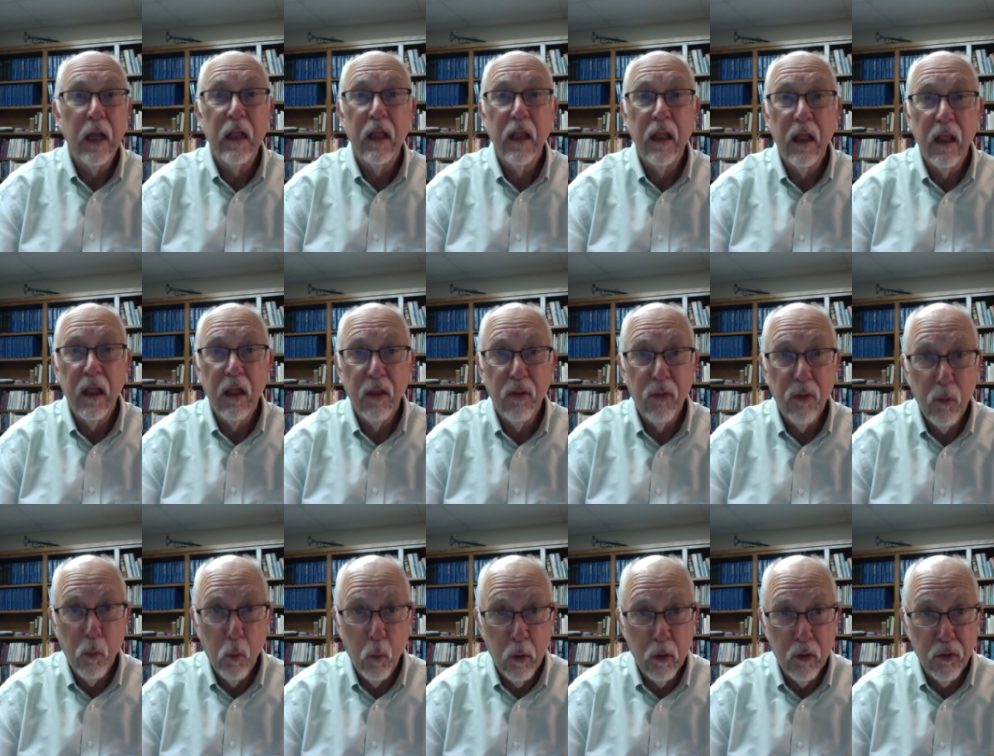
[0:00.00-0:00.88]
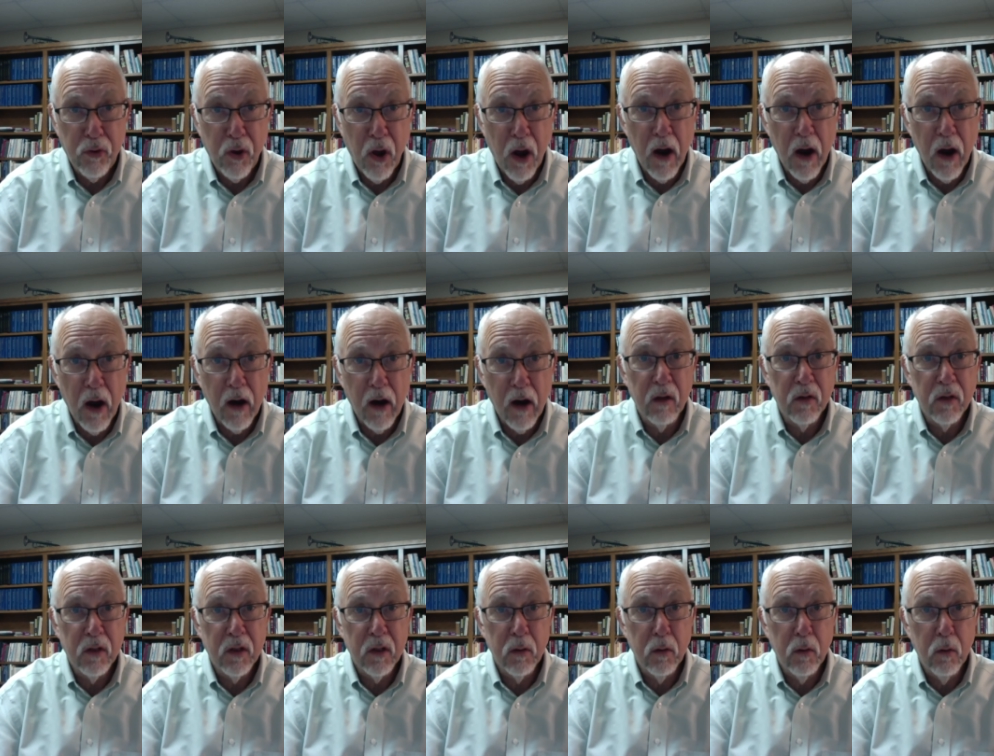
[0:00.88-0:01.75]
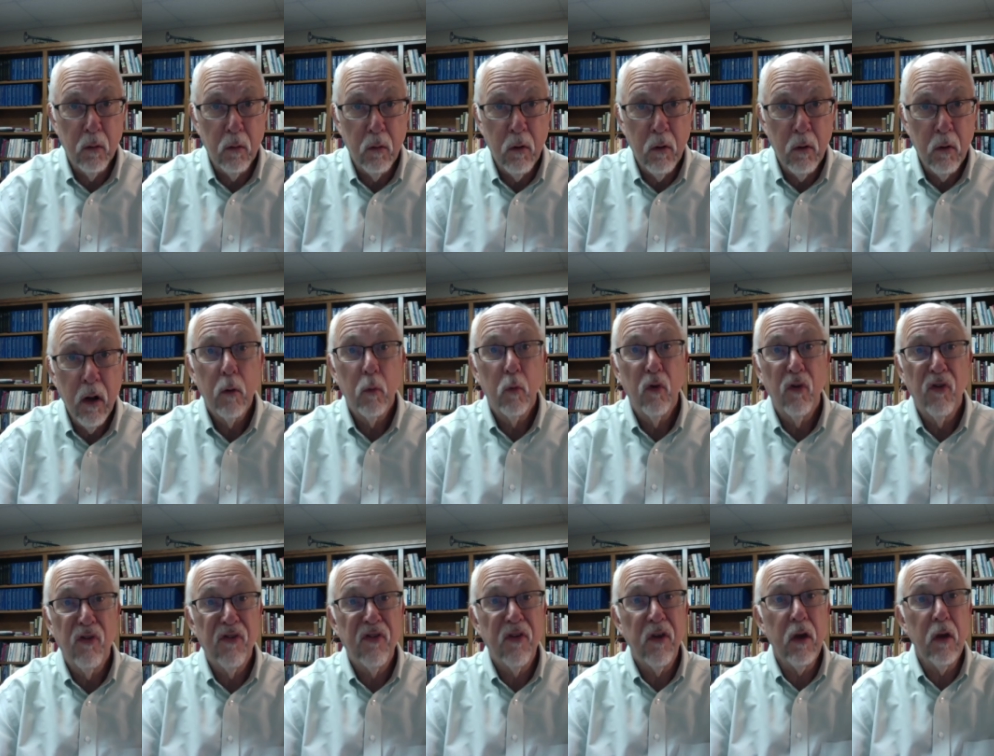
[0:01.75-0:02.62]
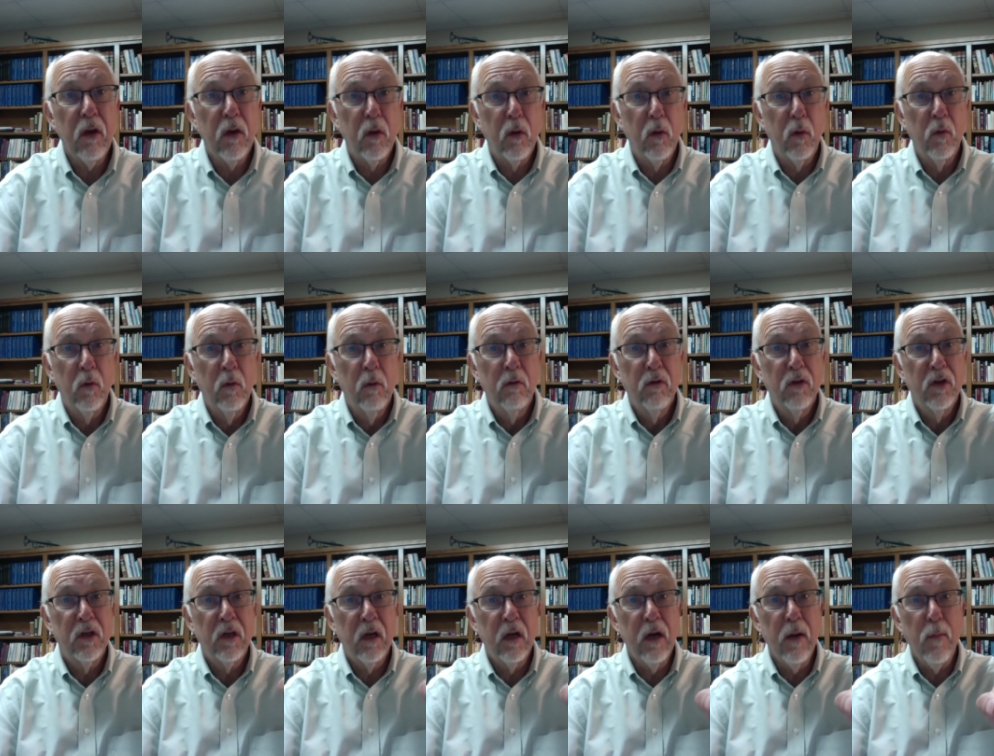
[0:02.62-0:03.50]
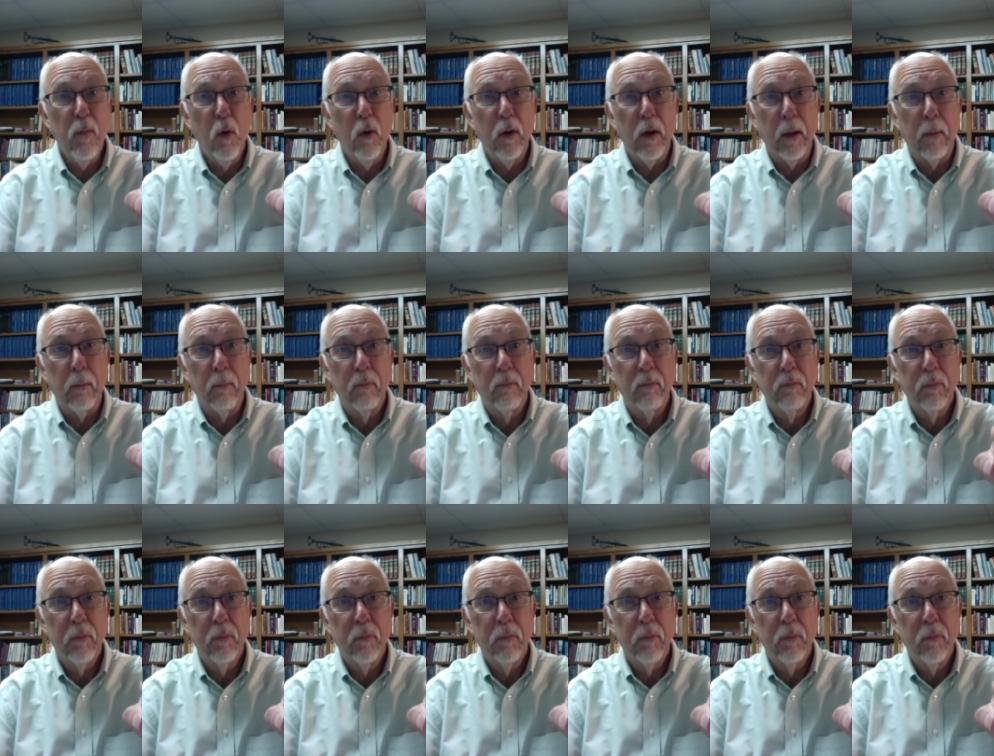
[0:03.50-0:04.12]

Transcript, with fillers: We'll, we'll talk to you soon. We'll see you Sunday morning.